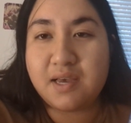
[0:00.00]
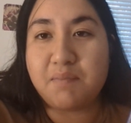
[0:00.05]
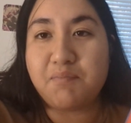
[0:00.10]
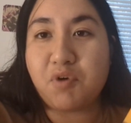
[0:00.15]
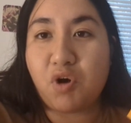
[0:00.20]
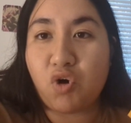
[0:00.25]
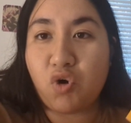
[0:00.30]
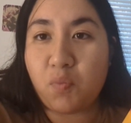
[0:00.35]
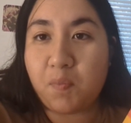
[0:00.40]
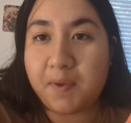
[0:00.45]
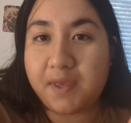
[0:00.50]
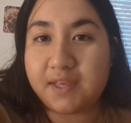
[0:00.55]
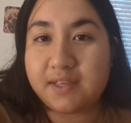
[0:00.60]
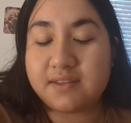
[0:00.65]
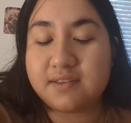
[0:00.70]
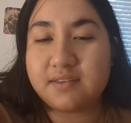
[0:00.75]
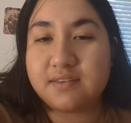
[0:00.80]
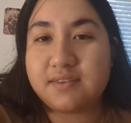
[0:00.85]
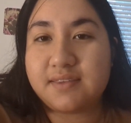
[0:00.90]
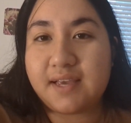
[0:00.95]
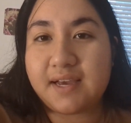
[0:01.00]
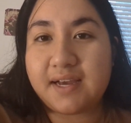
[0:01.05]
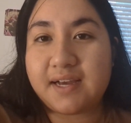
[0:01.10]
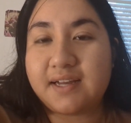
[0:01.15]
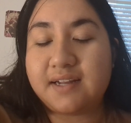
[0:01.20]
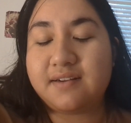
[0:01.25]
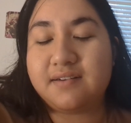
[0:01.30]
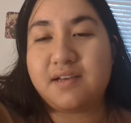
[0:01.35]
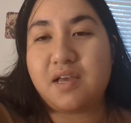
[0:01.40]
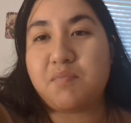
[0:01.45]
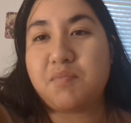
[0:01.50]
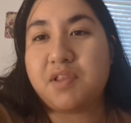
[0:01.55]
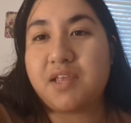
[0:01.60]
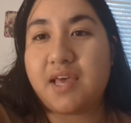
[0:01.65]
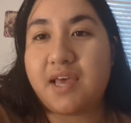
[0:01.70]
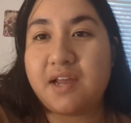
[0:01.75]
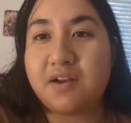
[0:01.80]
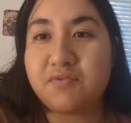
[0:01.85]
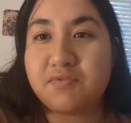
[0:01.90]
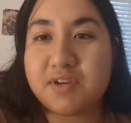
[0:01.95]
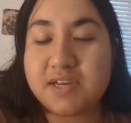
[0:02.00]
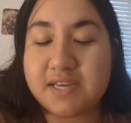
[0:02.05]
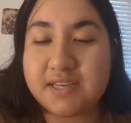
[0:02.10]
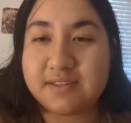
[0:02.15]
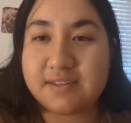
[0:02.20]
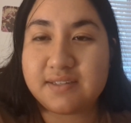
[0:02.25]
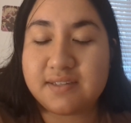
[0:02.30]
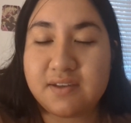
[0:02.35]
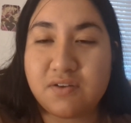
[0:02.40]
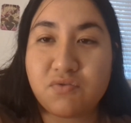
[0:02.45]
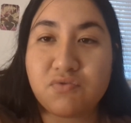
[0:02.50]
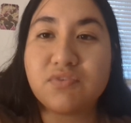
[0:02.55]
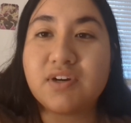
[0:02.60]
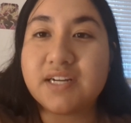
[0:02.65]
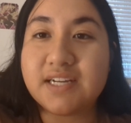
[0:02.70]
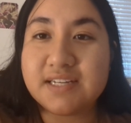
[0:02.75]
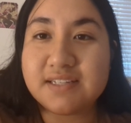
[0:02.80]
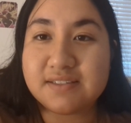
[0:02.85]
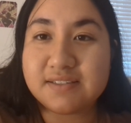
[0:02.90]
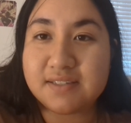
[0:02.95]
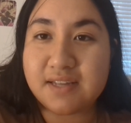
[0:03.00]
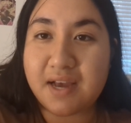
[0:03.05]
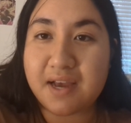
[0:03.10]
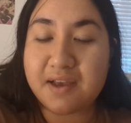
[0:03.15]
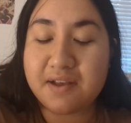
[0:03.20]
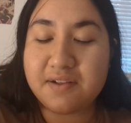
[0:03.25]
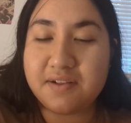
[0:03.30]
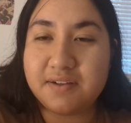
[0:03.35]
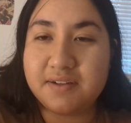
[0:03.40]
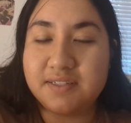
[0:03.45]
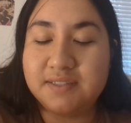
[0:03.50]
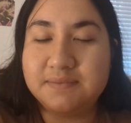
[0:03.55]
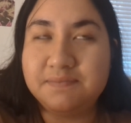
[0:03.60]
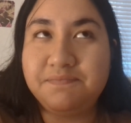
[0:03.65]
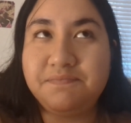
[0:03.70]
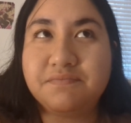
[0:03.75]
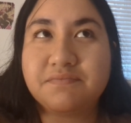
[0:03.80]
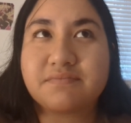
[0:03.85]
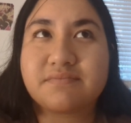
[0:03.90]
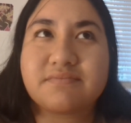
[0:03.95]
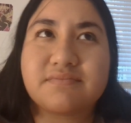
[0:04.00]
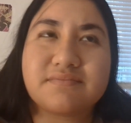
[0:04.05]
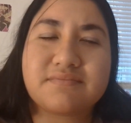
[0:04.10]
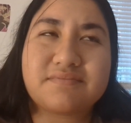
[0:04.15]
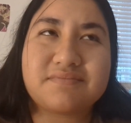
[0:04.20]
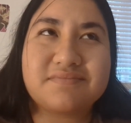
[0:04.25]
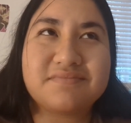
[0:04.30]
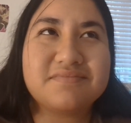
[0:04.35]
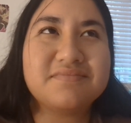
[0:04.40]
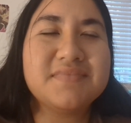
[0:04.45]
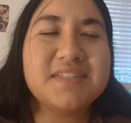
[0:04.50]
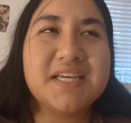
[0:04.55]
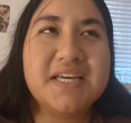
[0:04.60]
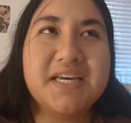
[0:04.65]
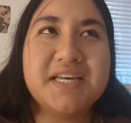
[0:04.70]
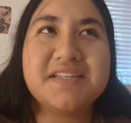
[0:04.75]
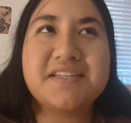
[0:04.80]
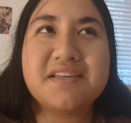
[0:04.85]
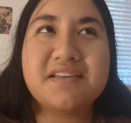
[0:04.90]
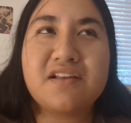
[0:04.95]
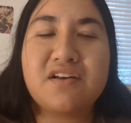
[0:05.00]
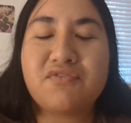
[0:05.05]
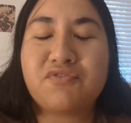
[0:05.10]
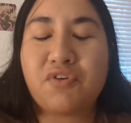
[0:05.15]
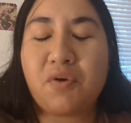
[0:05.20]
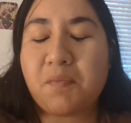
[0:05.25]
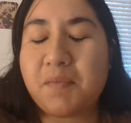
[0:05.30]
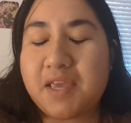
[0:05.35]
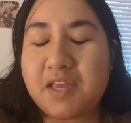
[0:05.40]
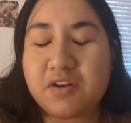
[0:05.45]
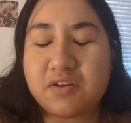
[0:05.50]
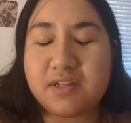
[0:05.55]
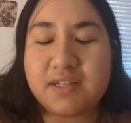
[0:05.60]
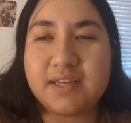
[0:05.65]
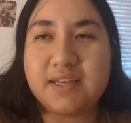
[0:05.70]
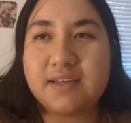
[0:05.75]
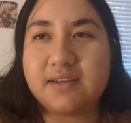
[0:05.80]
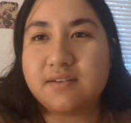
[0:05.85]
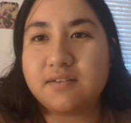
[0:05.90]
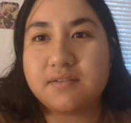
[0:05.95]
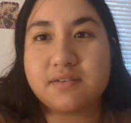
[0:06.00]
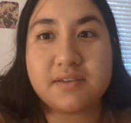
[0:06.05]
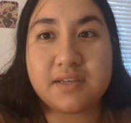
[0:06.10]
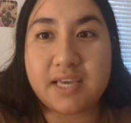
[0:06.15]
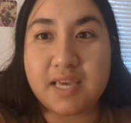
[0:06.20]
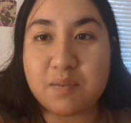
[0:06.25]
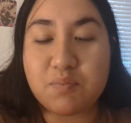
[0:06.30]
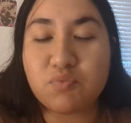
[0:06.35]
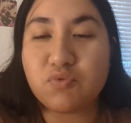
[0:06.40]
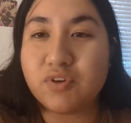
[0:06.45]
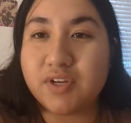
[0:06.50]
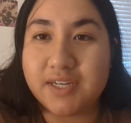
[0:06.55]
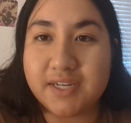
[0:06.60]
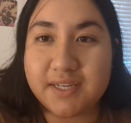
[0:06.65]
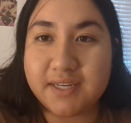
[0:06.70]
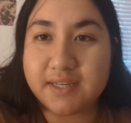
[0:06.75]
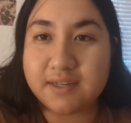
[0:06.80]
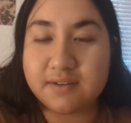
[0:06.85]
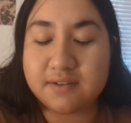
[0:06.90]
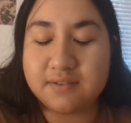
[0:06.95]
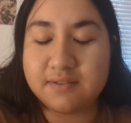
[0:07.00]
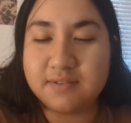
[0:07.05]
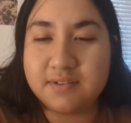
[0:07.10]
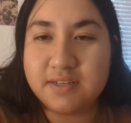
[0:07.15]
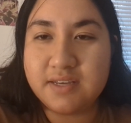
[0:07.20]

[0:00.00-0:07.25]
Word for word: I'm hoping that Emily Henry's writing style is enough for me to like keep reading.